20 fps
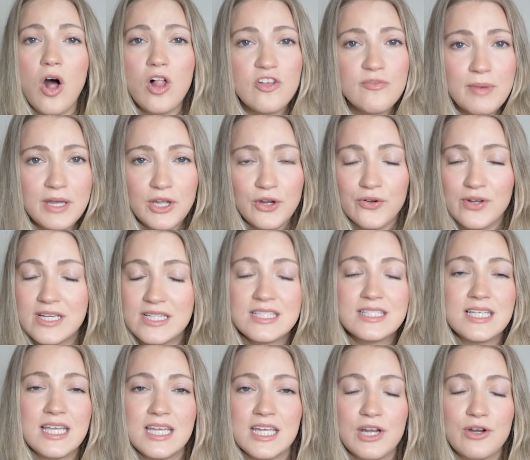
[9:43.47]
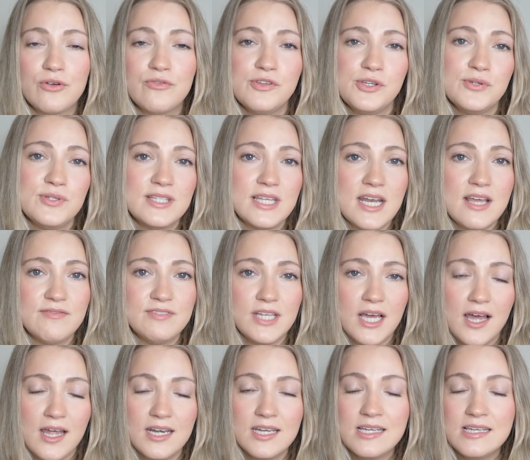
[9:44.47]
all of my Korean skincare reviews that I've
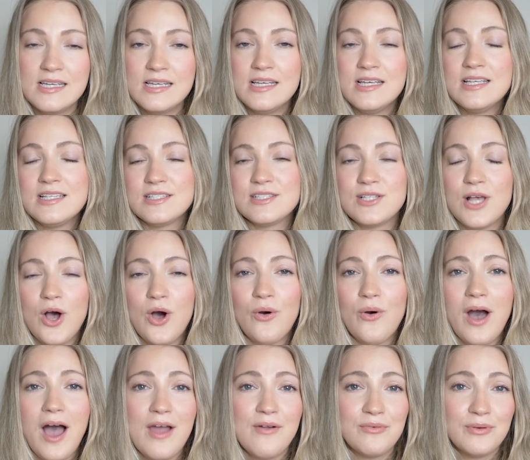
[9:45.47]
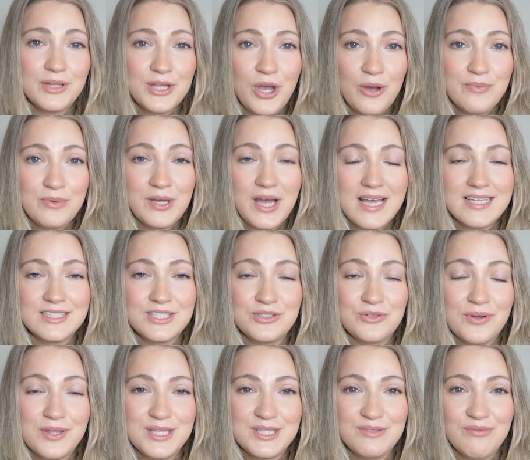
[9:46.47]
done. So I really hope you guys
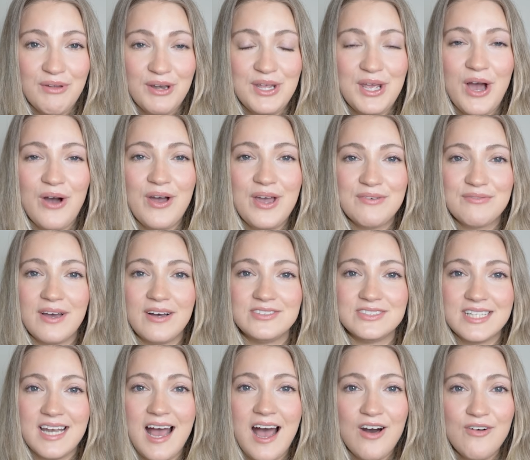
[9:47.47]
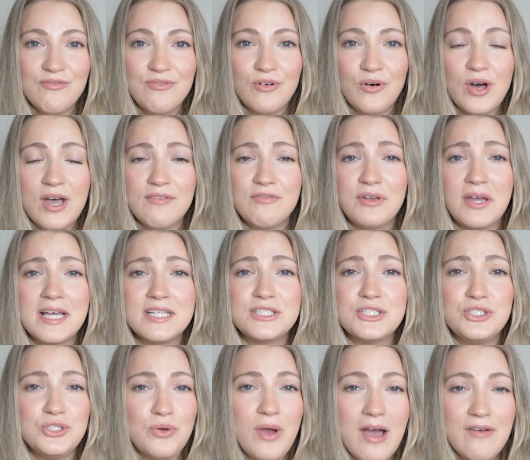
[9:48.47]
enjoyed this video and found it helpful. If you guys
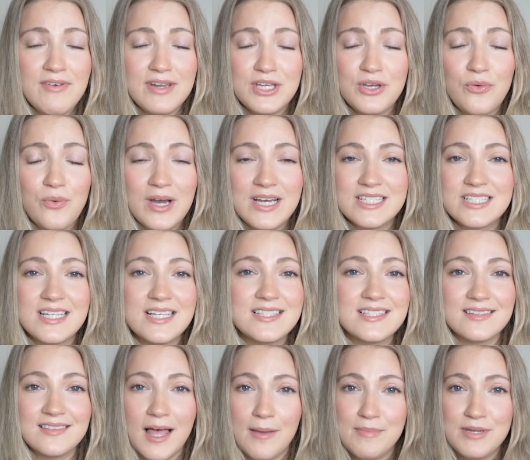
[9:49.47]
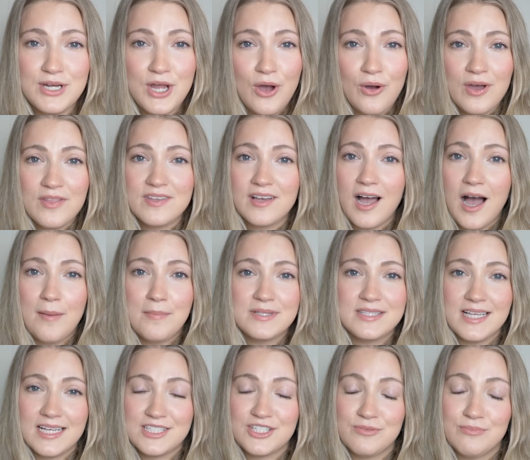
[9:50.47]
do have any questions, let me know in the comment
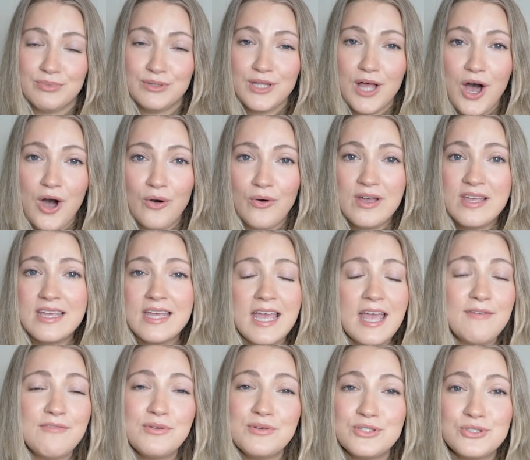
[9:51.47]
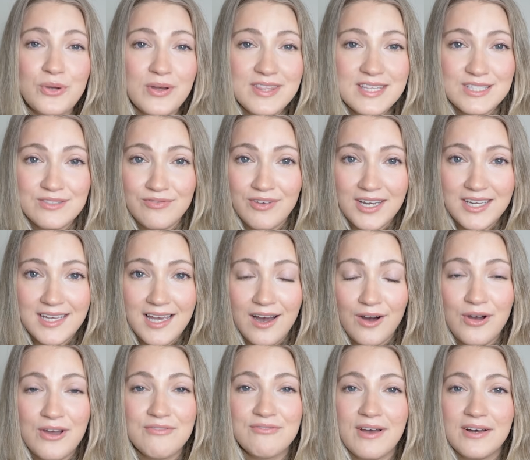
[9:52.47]
section below. If you enjoyed this
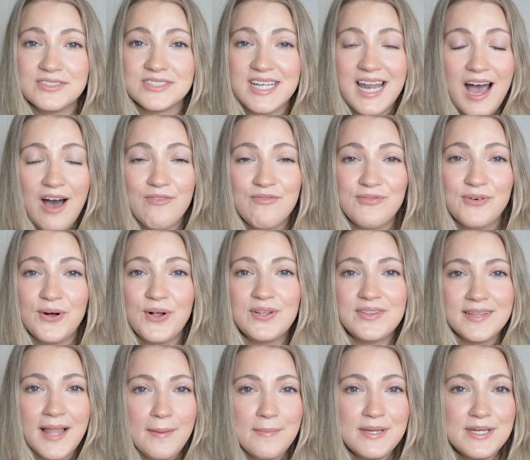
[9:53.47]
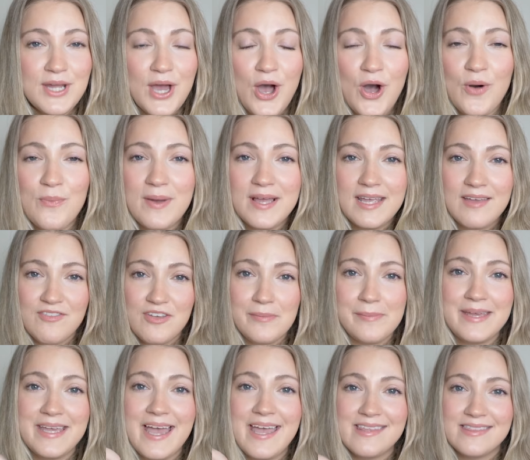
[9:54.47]
video and found it helpful, let me know by giving
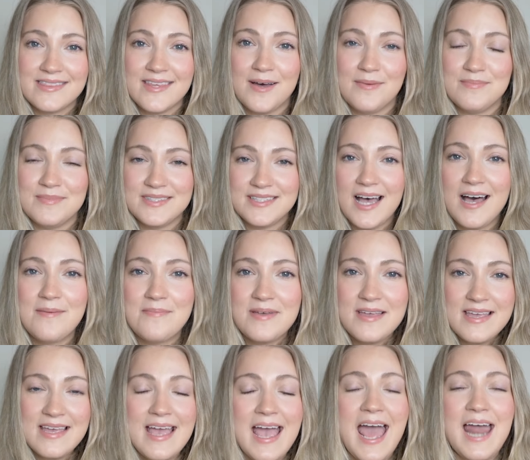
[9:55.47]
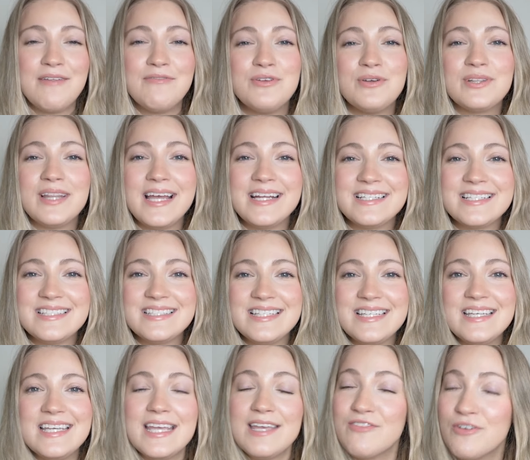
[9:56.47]
me a thumbs up. And if you would like to
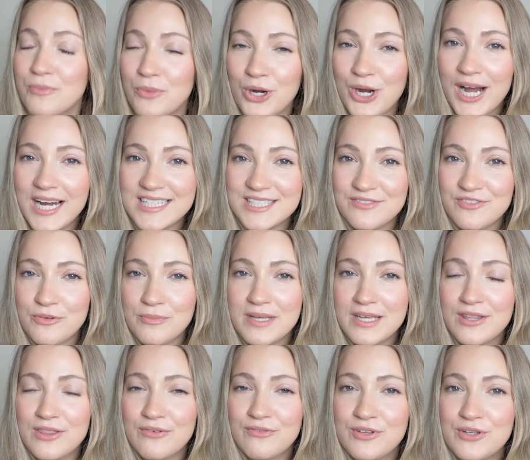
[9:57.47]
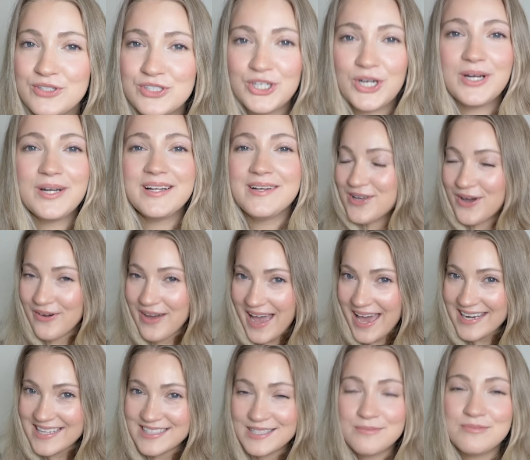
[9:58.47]
see even more content from me in the future, go
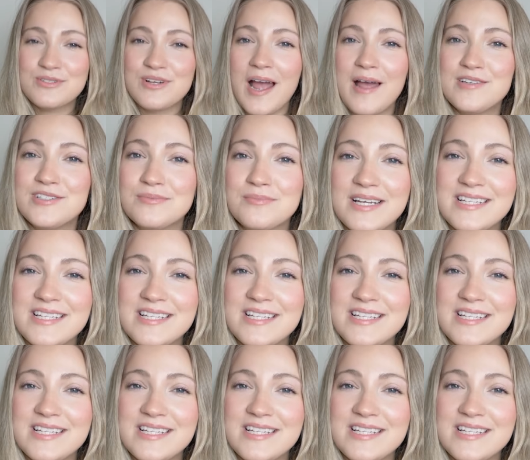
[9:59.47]
ahead and subscribe to